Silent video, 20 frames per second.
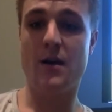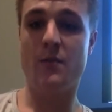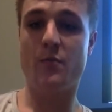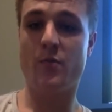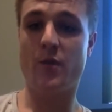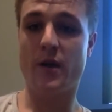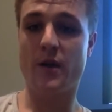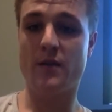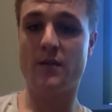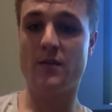
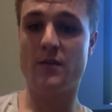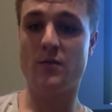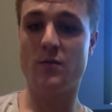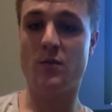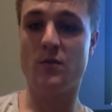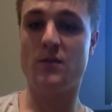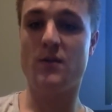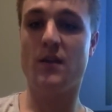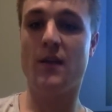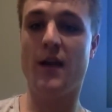practice
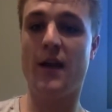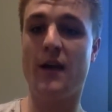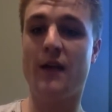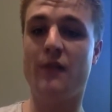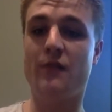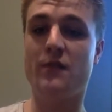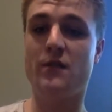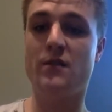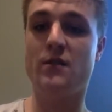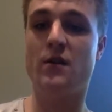was the lack of
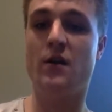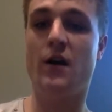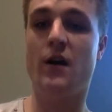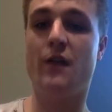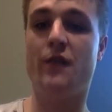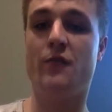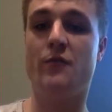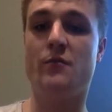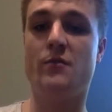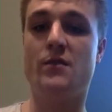desire
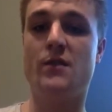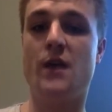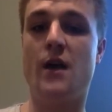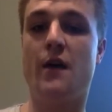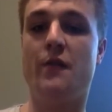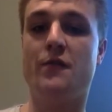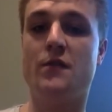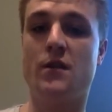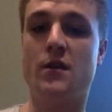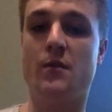from
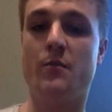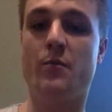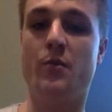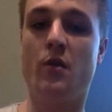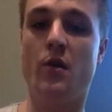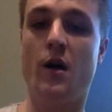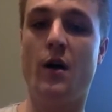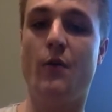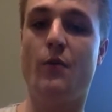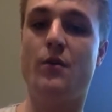staff to
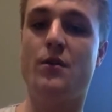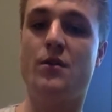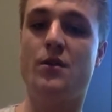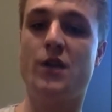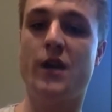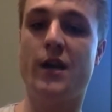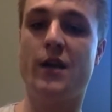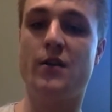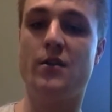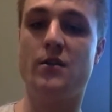comply with
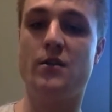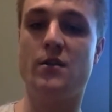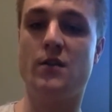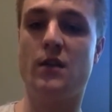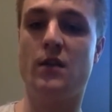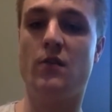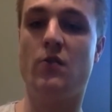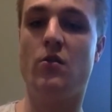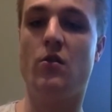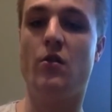changes
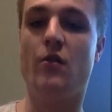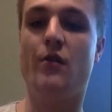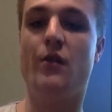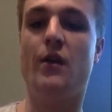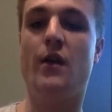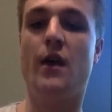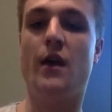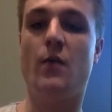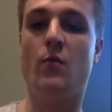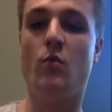in
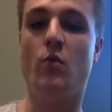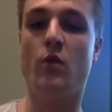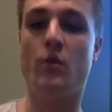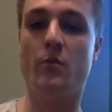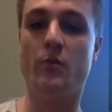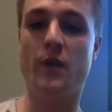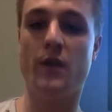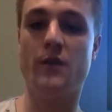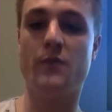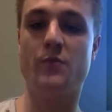clothing and
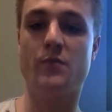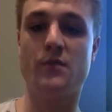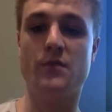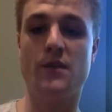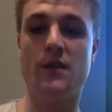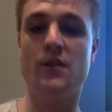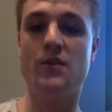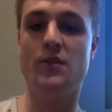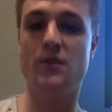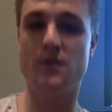workplace
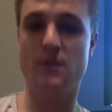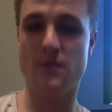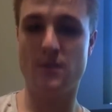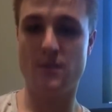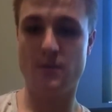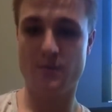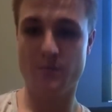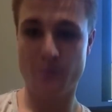procedures.